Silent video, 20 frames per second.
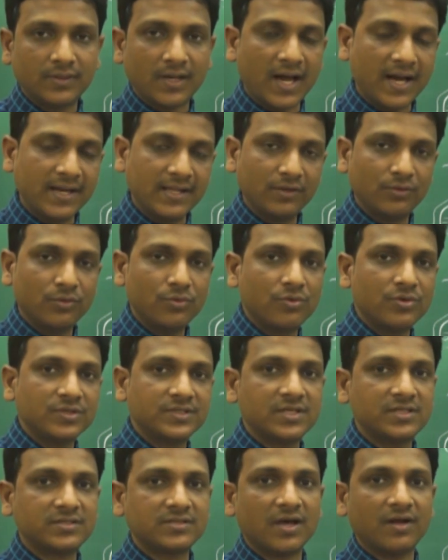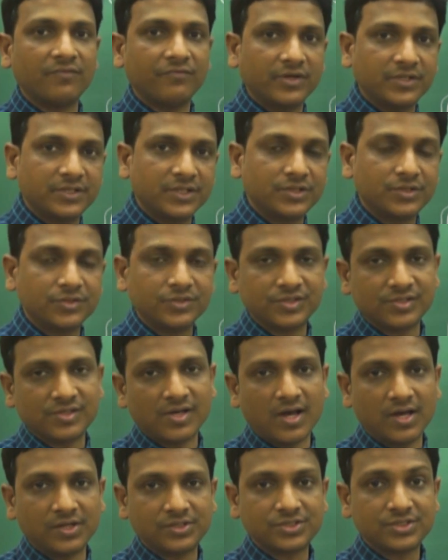and the glucose is converted to
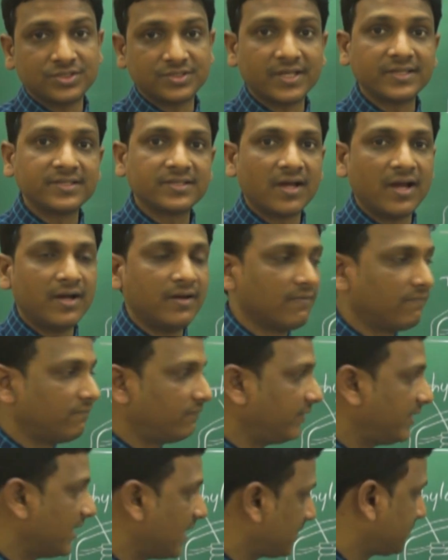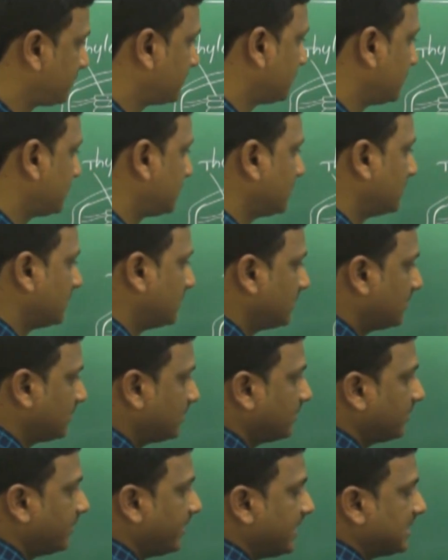starch. Such kind of reactions
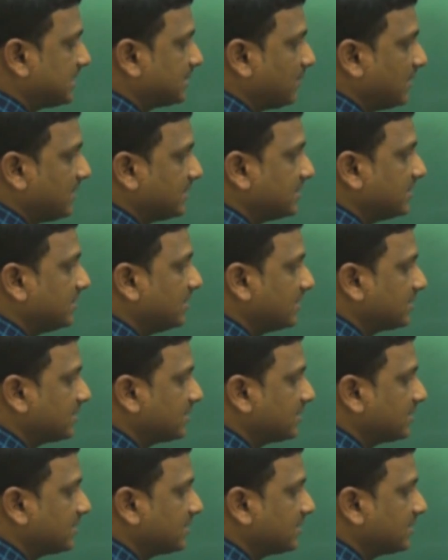takes place in